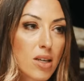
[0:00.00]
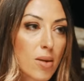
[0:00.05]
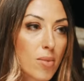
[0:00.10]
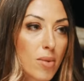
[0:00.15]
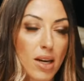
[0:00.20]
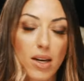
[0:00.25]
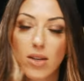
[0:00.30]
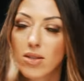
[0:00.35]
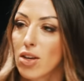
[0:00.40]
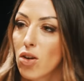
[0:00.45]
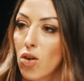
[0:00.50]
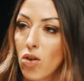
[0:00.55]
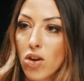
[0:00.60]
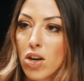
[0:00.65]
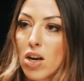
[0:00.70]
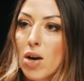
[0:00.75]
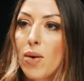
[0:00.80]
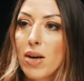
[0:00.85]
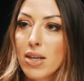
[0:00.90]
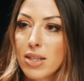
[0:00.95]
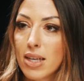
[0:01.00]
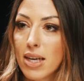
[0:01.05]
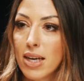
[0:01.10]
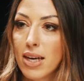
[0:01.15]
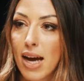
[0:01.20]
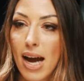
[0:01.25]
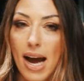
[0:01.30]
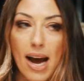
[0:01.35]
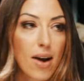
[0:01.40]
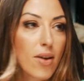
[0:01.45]
something else. They got no
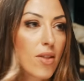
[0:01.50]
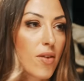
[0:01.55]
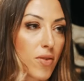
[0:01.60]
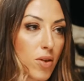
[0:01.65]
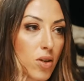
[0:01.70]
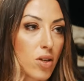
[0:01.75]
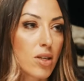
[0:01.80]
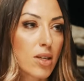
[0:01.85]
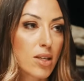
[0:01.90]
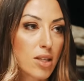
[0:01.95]
idea how the food had